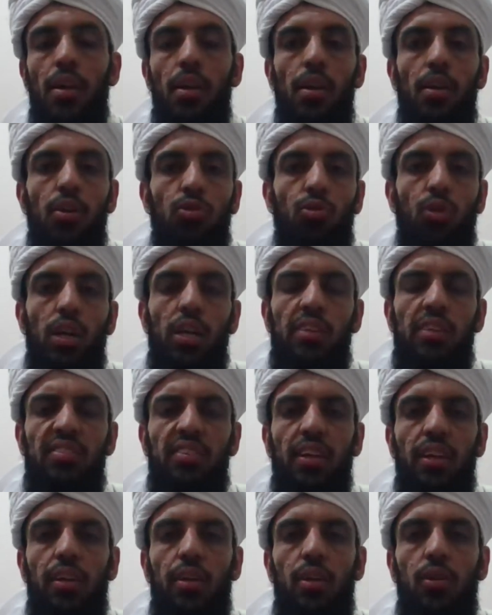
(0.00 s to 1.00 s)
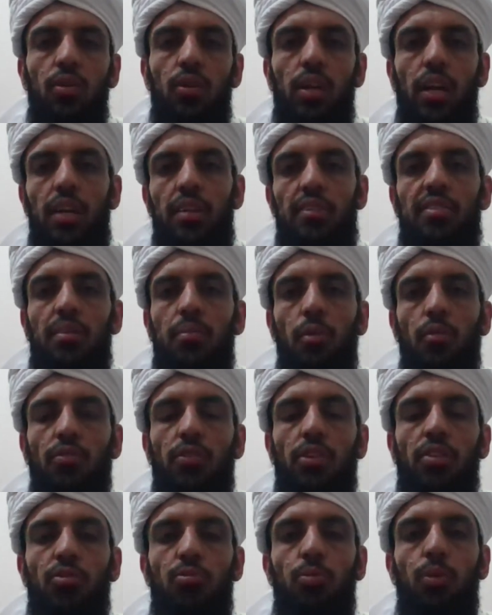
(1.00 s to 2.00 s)
So let's take a look at some of
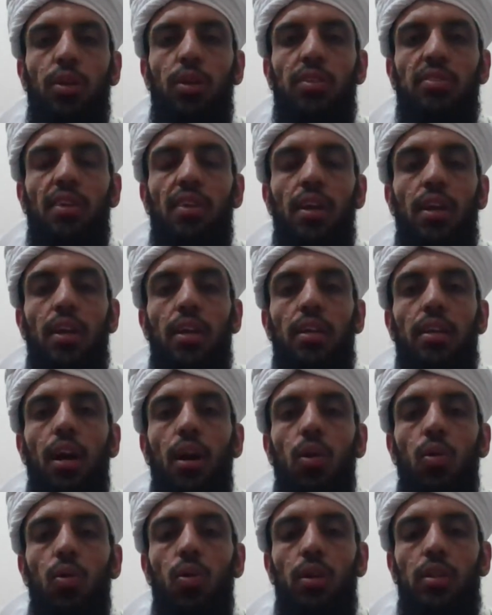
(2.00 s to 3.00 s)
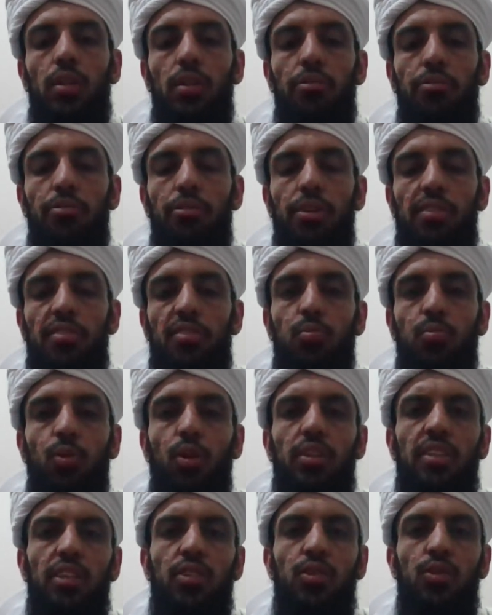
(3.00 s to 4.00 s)
these points. Now, the first
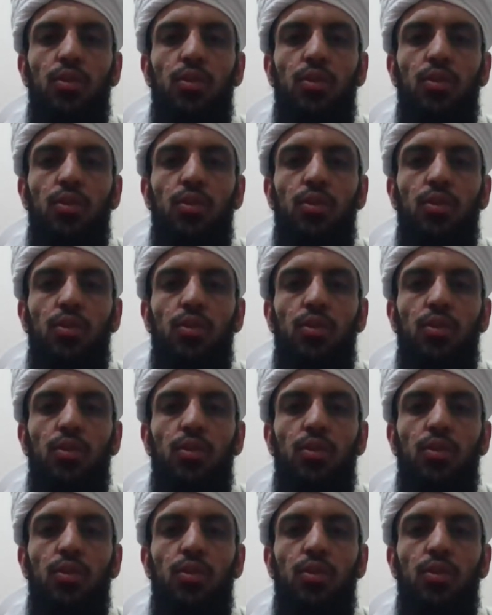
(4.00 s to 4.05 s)
point that you